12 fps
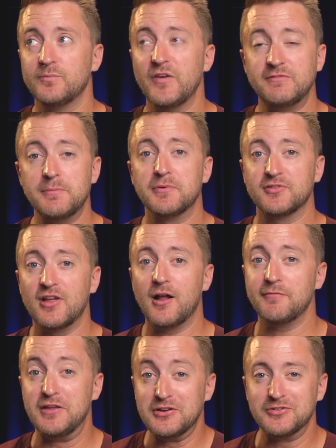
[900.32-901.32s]
50%
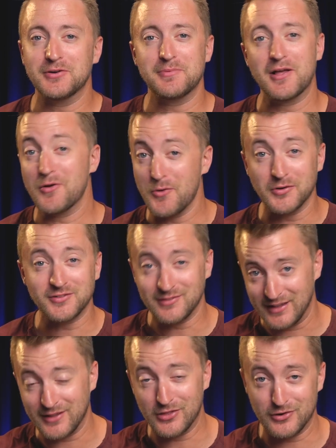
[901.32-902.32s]
off the Intro to Piano course,
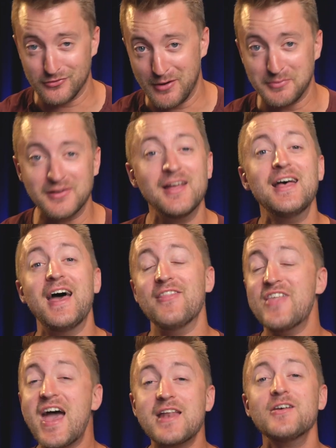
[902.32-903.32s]
link in the description.
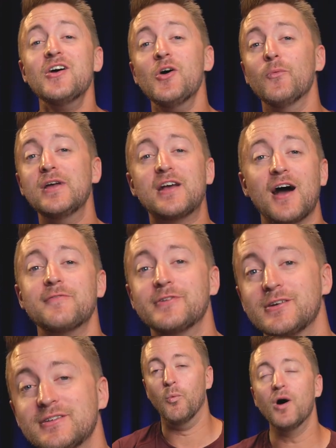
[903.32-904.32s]
And then we
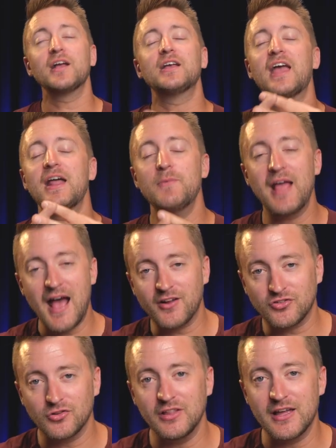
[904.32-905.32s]
cover what can we
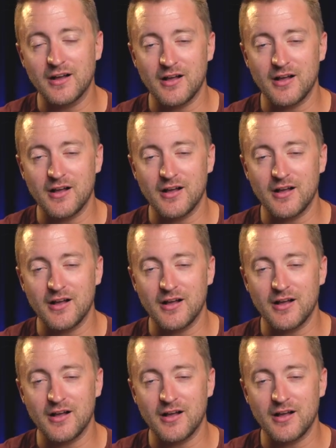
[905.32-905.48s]
actually